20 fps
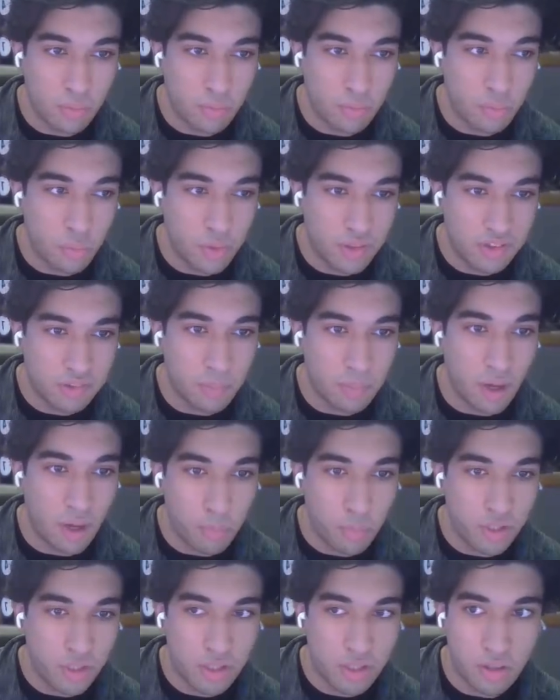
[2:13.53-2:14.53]
with
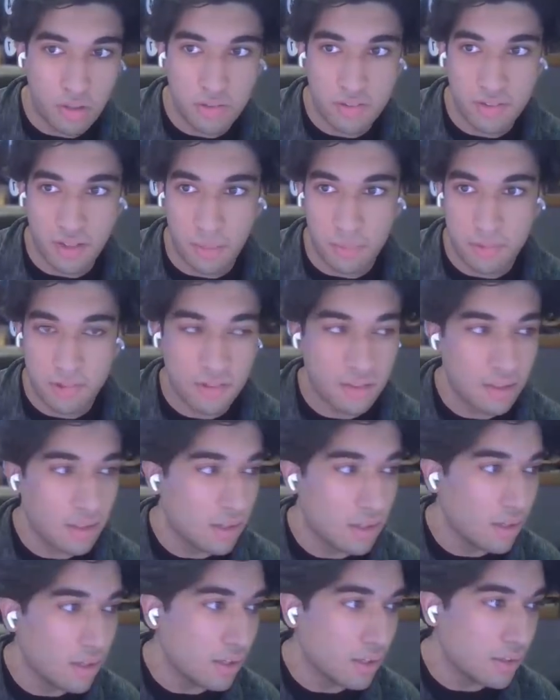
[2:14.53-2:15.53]
smart money concepts,
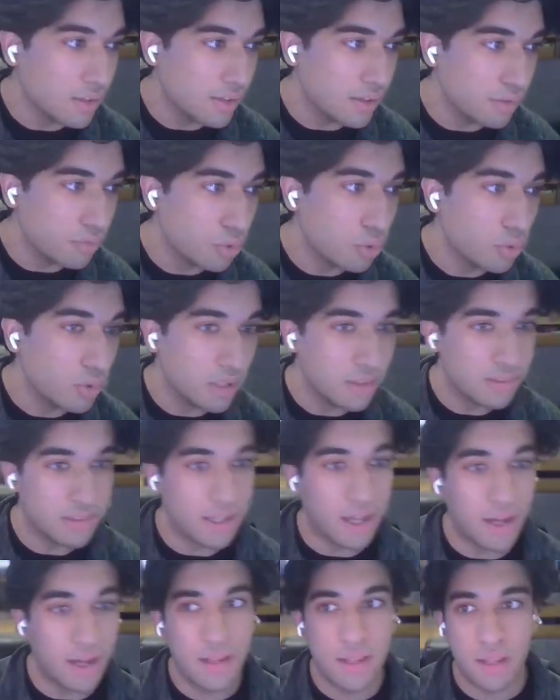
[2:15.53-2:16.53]
the rule is
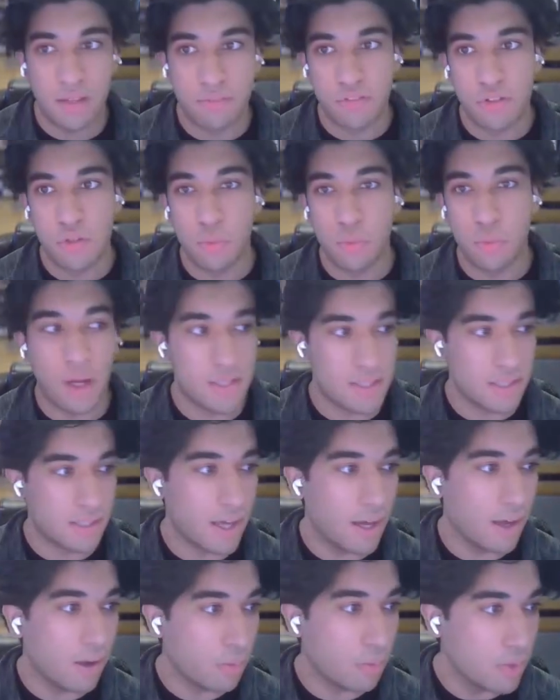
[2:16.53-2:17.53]
that if you were to
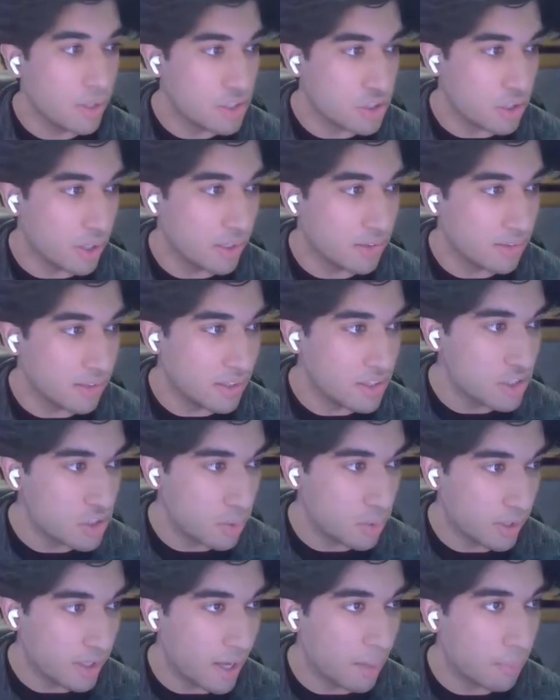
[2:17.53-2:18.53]
get a retrace
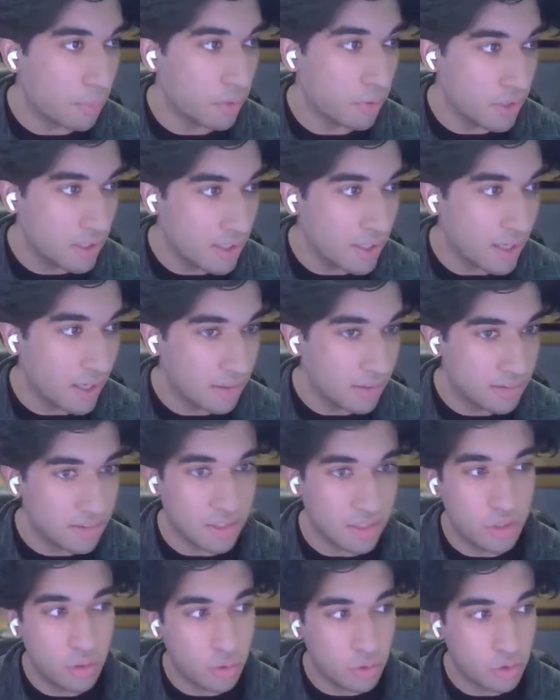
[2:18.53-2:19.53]
into a gap on ES,
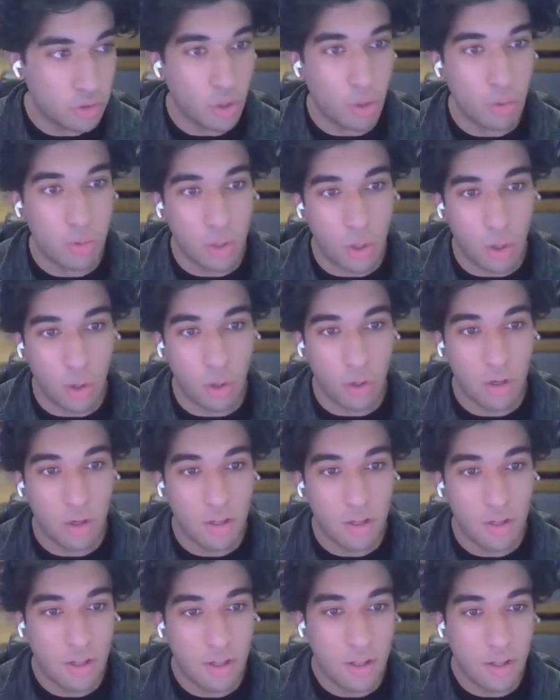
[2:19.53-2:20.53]
then you could go long
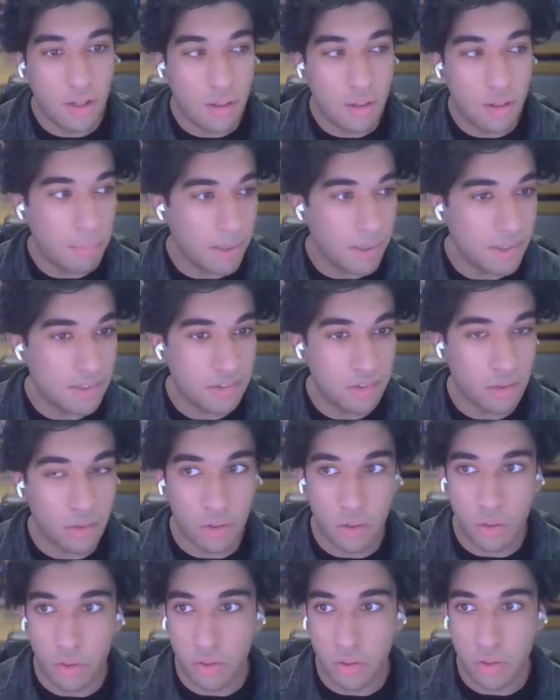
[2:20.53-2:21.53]

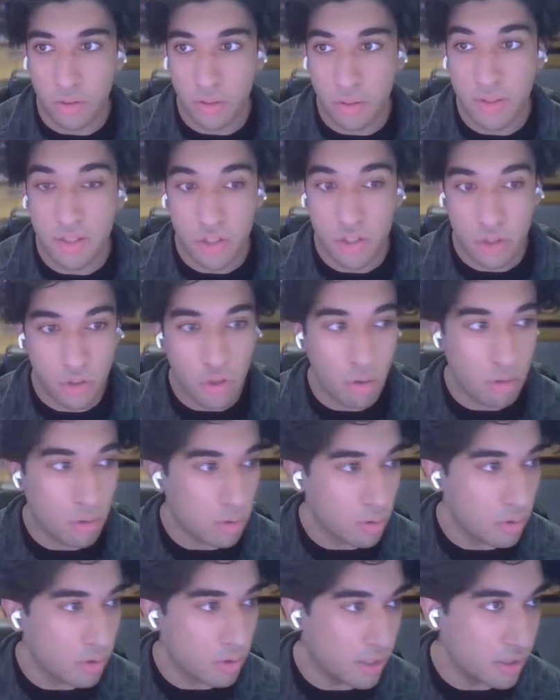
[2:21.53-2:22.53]
and then you could go
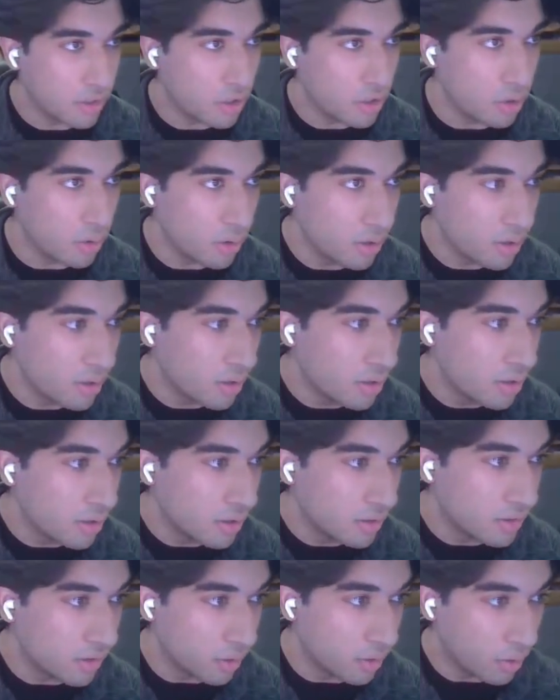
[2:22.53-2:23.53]
long on NQ.
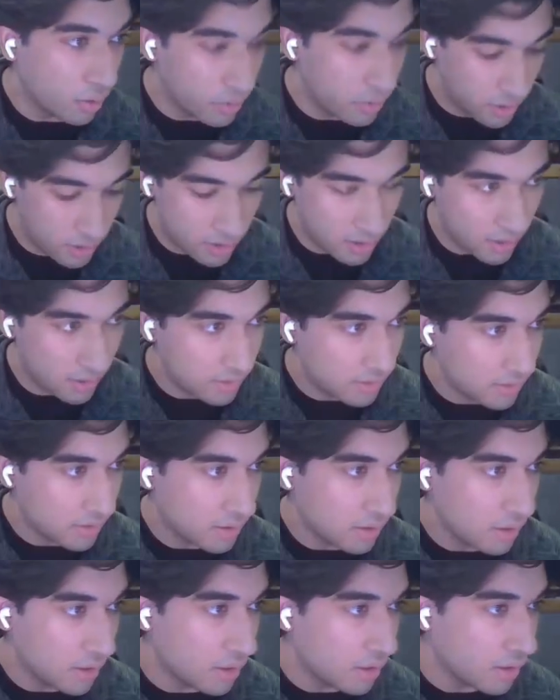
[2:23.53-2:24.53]
So on ES,
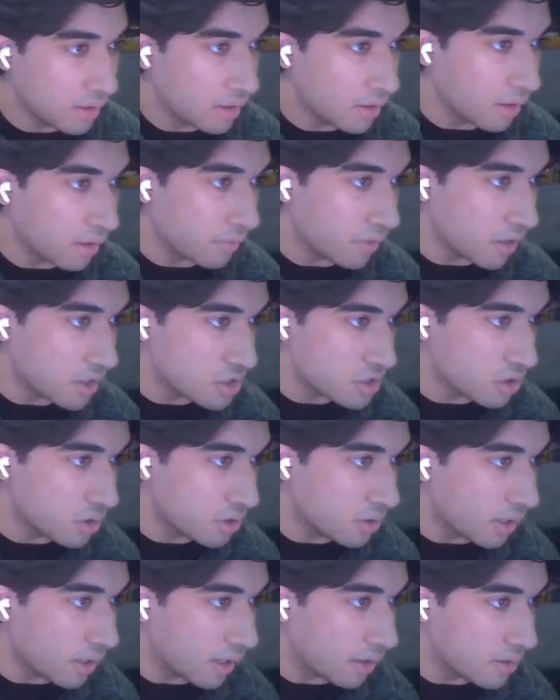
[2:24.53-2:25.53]
if I show
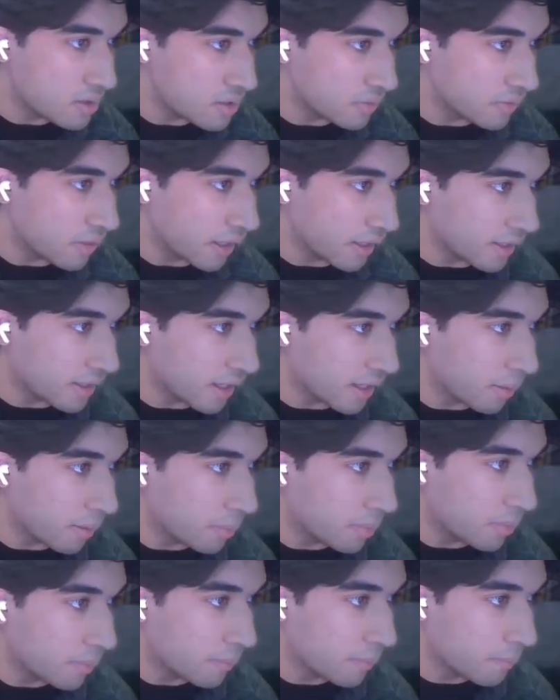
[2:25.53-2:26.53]
you out of that
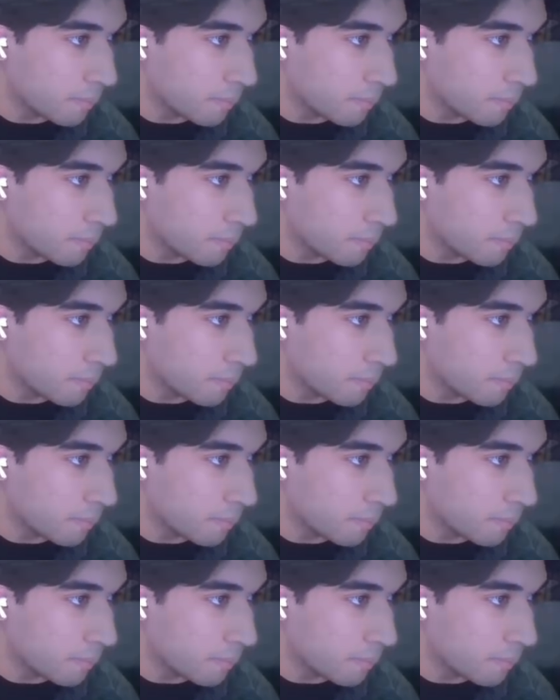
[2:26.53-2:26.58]
gap,